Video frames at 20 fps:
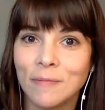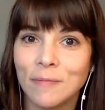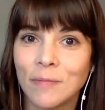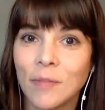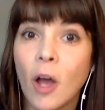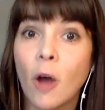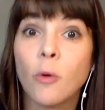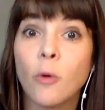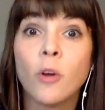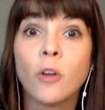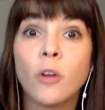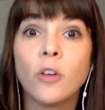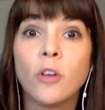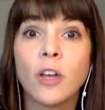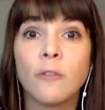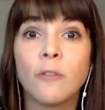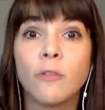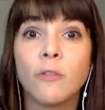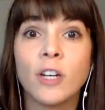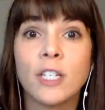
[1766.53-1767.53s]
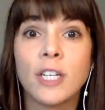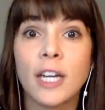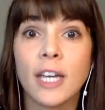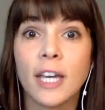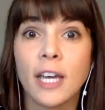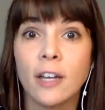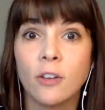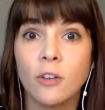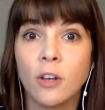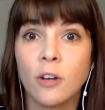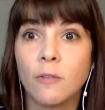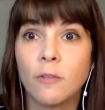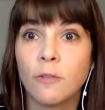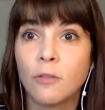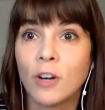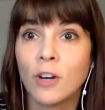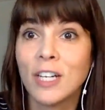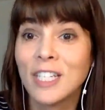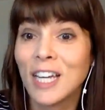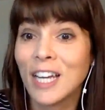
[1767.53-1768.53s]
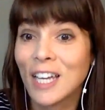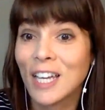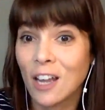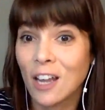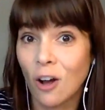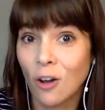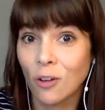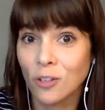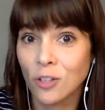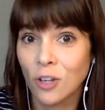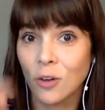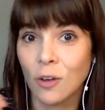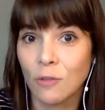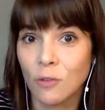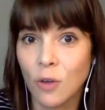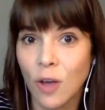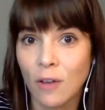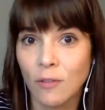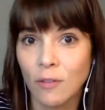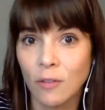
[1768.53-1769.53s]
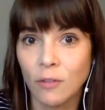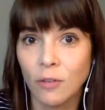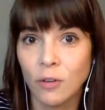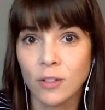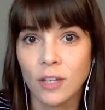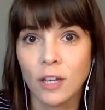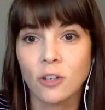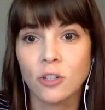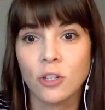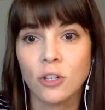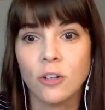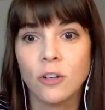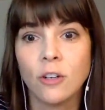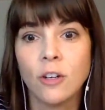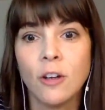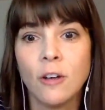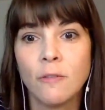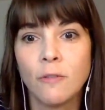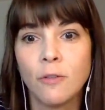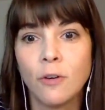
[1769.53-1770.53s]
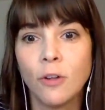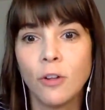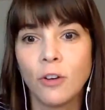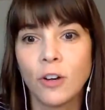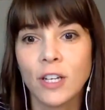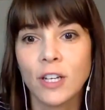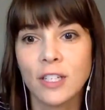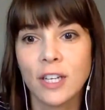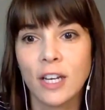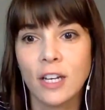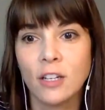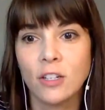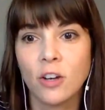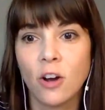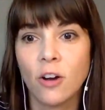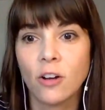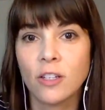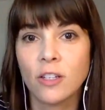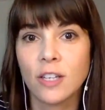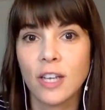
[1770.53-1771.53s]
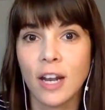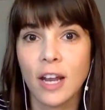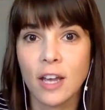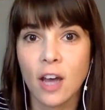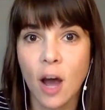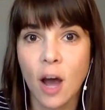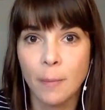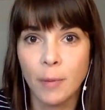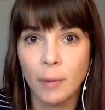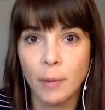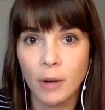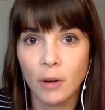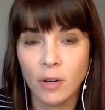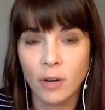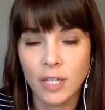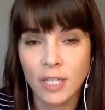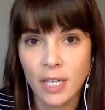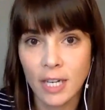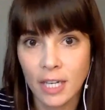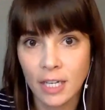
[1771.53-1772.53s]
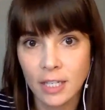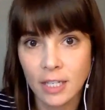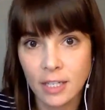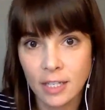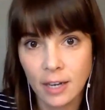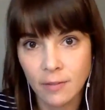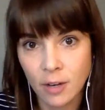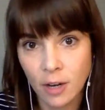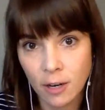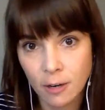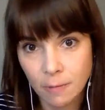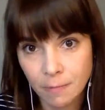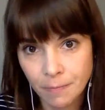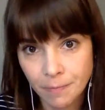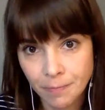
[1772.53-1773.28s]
Oh, you get a free ticket. You get a free ticket also if you have a full session. Full or extended talks get a complimentary ticket to DevCon.